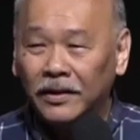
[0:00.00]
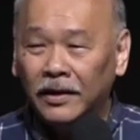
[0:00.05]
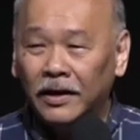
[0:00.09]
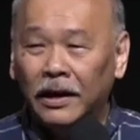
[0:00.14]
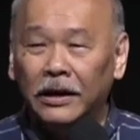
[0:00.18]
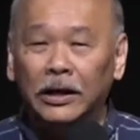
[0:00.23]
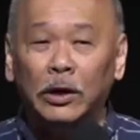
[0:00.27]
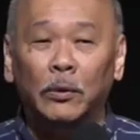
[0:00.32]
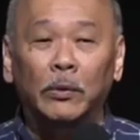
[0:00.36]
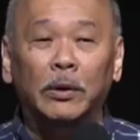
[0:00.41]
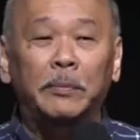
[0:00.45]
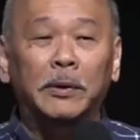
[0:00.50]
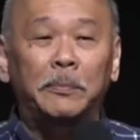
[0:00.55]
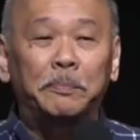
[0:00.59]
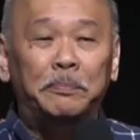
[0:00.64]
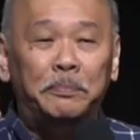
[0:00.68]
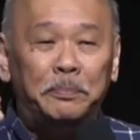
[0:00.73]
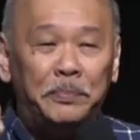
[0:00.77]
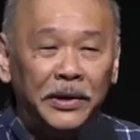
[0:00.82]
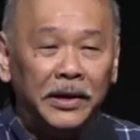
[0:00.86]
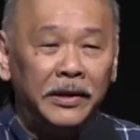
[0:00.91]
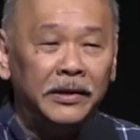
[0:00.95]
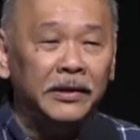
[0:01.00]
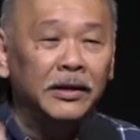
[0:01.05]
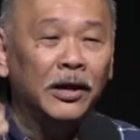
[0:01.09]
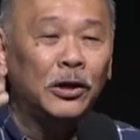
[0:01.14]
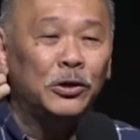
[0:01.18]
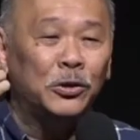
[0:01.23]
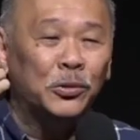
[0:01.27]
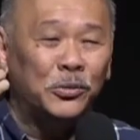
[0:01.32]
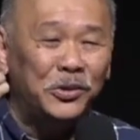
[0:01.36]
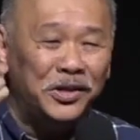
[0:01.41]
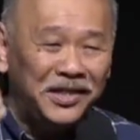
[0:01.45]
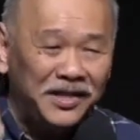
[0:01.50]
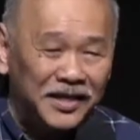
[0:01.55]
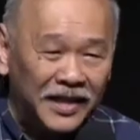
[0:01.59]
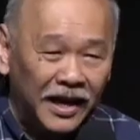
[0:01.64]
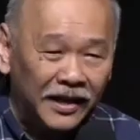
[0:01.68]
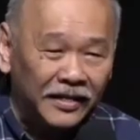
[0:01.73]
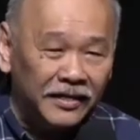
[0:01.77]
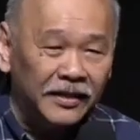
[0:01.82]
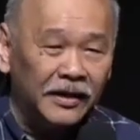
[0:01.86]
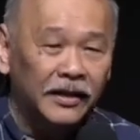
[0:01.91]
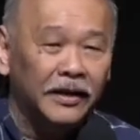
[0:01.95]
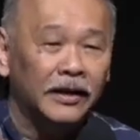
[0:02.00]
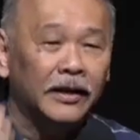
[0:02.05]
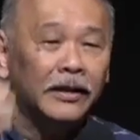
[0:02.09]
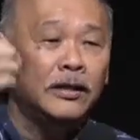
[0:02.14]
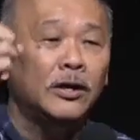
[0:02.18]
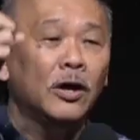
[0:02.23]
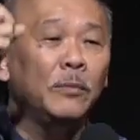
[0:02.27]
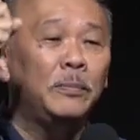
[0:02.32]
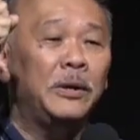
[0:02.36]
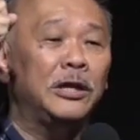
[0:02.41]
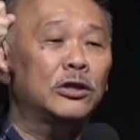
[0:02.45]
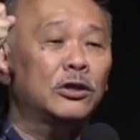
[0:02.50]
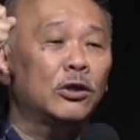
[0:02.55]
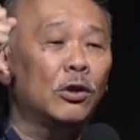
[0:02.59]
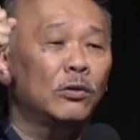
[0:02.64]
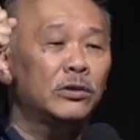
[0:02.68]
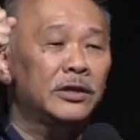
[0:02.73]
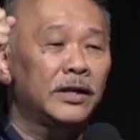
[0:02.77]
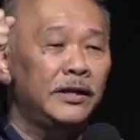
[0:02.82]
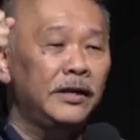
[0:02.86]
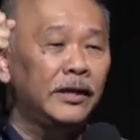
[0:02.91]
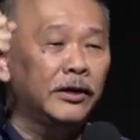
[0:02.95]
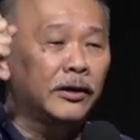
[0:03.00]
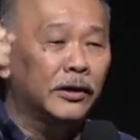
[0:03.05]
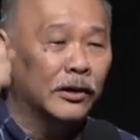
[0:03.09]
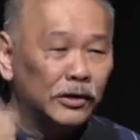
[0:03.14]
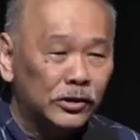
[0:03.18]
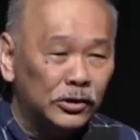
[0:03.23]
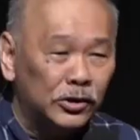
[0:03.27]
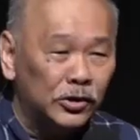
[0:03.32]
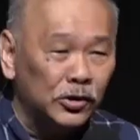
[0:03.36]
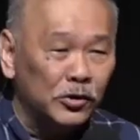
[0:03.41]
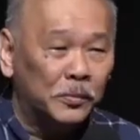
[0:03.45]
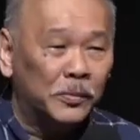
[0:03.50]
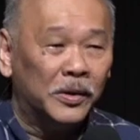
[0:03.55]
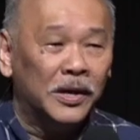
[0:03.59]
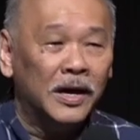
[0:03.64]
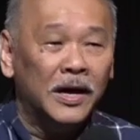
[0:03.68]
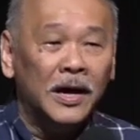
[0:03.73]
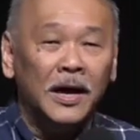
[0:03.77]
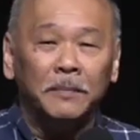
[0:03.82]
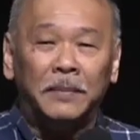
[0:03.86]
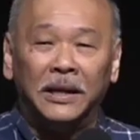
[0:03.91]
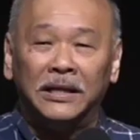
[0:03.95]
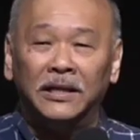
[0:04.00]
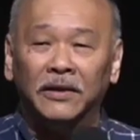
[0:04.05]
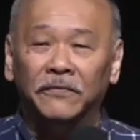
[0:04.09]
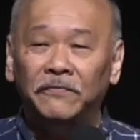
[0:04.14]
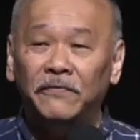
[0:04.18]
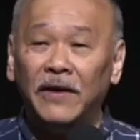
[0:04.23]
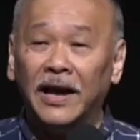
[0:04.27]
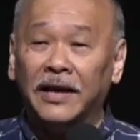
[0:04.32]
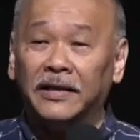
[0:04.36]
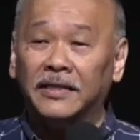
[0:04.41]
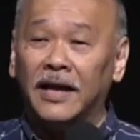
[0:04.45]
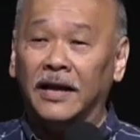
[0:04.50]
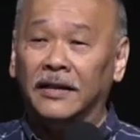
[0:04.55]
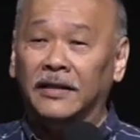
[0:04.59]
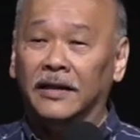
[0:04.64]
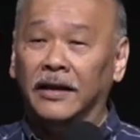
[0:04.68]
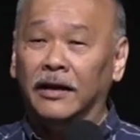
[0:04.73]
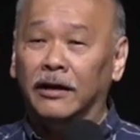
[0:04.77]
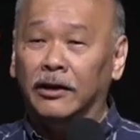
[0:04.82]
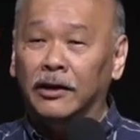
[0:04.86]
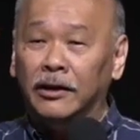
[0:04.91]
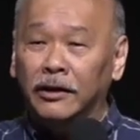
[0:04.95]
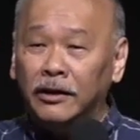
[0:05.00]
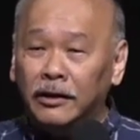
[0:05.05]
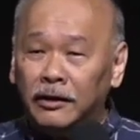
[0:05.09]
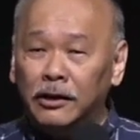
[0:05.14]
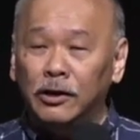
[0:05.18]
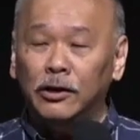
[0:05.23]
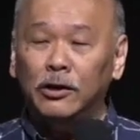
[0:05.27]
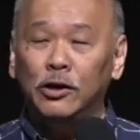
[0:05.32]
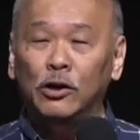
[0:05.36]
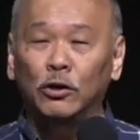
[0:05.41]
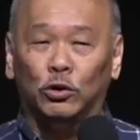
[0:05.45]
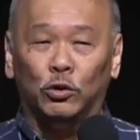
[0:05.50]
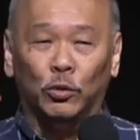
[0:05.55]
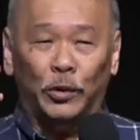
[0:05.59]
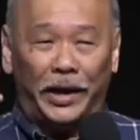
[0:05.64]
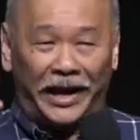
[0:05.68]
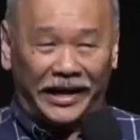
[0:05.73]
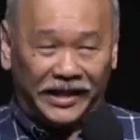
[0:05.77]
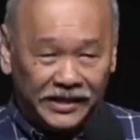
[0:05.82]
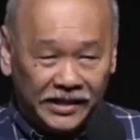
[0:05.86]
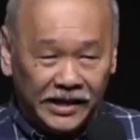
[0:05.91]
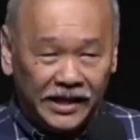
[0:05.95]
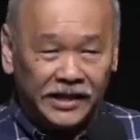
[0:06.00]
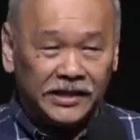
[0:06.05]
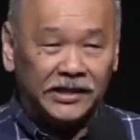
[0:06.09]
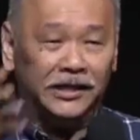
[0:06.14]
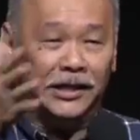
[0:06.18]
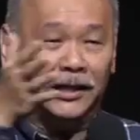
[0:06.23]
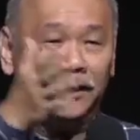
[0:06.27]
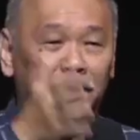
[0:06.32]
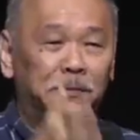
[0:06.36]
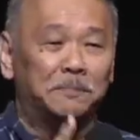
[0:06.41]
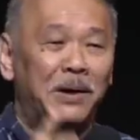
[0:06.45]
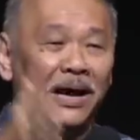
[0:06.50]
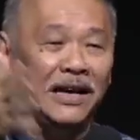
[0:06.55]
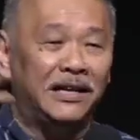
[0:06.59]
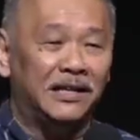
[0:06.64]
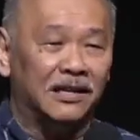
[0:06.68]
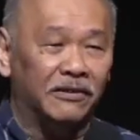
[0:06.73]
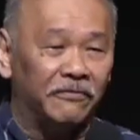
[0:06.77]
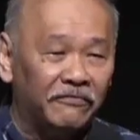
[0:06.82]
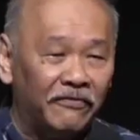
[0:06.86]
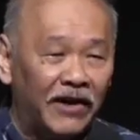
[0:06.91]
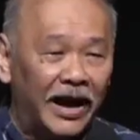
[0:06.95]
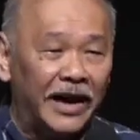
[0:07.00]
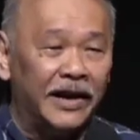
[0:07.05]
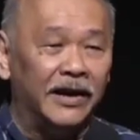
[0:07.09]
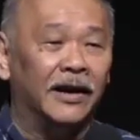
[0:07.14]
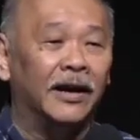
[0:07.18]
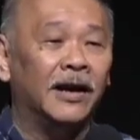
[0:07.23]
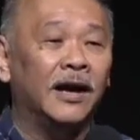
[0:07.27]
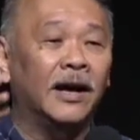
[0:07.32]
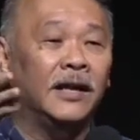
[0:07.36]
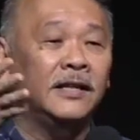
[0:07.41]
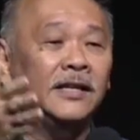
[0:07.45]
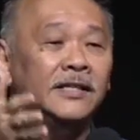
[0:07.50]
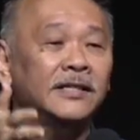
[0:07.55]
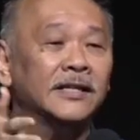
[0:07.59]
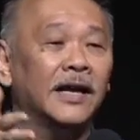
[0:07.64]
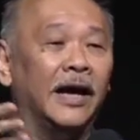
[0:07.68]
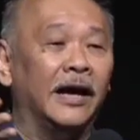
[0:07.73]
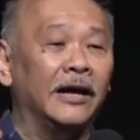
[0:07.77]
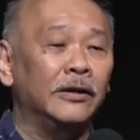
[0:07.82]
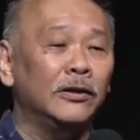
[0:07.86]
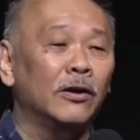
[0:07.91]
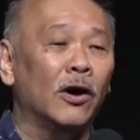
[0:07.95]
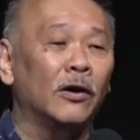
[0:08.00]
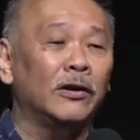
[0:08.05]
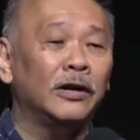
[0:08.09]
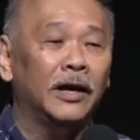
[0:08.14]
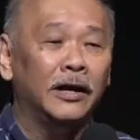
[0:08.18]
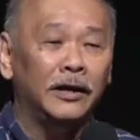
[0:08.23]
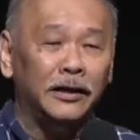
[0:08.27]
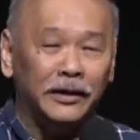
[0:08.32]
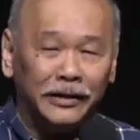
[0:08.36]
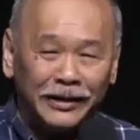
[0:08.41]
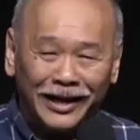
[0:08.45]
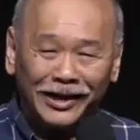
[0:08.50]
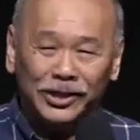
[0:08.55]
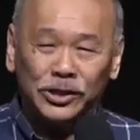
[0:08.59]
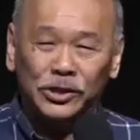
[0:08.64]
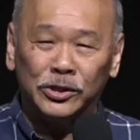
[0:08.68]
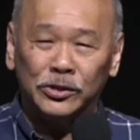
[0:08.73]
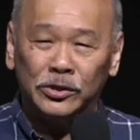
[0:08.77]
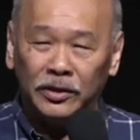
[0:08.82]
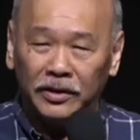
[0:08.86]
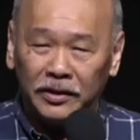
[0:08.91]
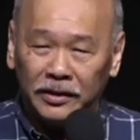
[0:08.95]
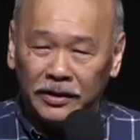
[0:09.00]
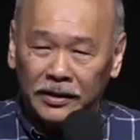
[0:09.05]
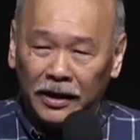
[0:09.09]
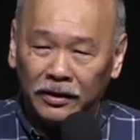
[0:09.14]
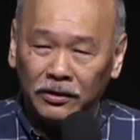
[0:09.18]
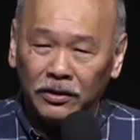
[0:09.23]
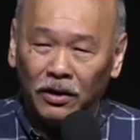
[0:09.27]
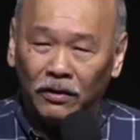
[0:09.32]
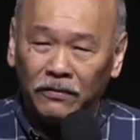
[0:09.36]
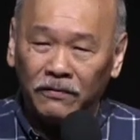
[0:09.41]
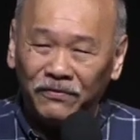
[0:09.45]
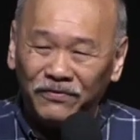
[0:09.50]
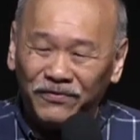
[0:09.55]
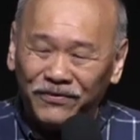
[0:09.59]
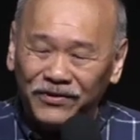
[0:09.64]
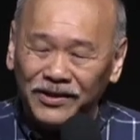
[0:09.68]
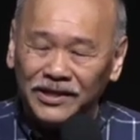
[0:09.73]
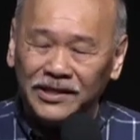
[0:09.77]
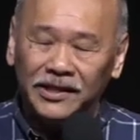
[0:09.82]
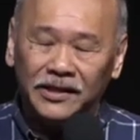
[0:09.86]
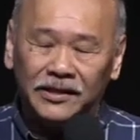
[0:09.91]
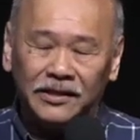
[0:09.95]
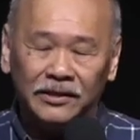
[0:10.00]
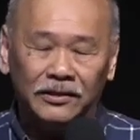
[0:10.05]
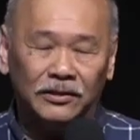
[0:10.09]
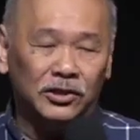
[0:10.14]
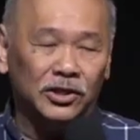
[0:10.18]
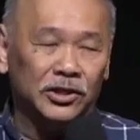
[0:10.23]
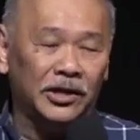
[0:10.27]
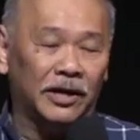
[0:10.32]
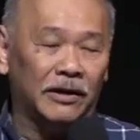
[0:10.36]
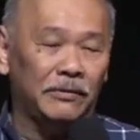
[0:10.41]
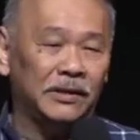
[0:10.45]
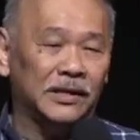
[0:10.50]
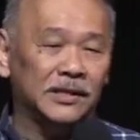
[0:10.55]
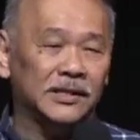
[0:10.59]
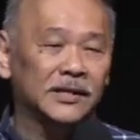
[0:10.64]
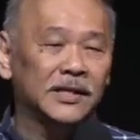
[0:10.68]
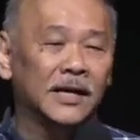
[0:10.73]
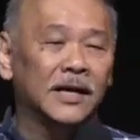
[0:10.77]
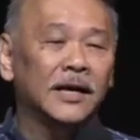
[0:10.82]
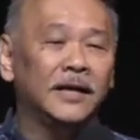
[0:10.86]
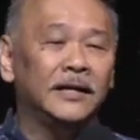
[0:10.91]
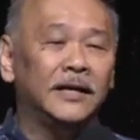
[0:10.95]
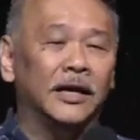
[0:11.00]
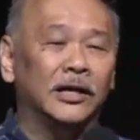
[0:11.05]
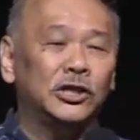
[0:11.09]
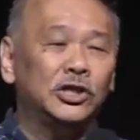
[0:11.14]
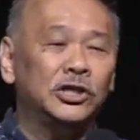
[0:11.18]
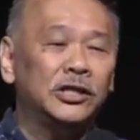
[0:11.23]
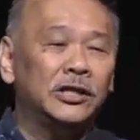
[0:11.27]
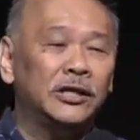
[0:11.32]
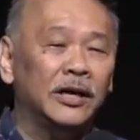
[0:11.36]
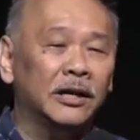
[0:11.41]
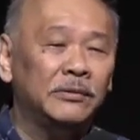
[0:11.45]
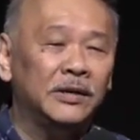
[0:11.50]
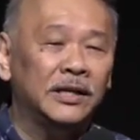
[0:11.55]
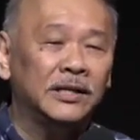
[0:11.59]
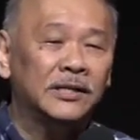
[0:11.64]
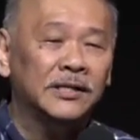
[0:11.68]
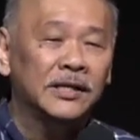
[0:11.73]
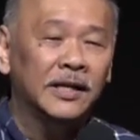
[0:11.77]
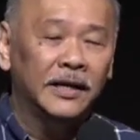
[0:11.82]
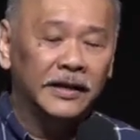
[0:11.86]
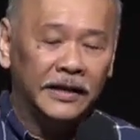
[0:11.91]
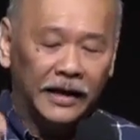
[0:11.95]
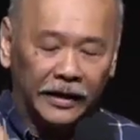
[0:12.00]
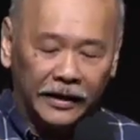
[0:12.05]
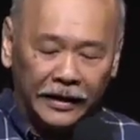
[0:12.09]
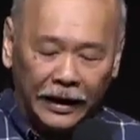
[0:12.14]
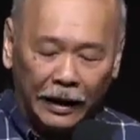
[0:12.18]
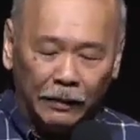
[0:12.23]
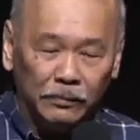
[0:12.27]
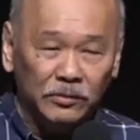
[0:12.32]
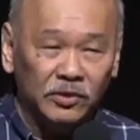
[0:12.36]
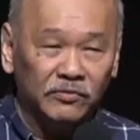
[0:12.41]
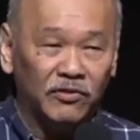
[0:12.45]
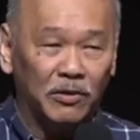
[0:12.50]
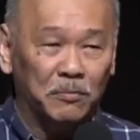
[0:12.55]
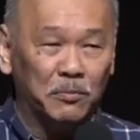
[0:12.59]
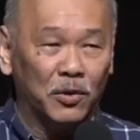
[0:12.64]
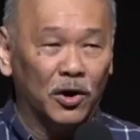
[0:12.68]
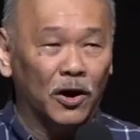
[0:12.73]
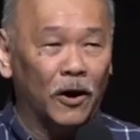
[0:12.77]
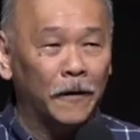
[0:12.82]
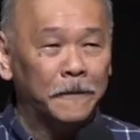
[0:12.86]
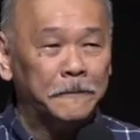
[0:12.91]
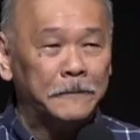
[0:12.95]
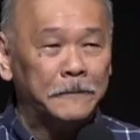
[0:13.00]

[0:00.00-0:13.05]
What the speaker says: They will be burned to nothing. They'll be totally consumed. But the fact that they continue to exist despite the fire, these are not natural. They are not physical chariots. They are chariots that comes from God.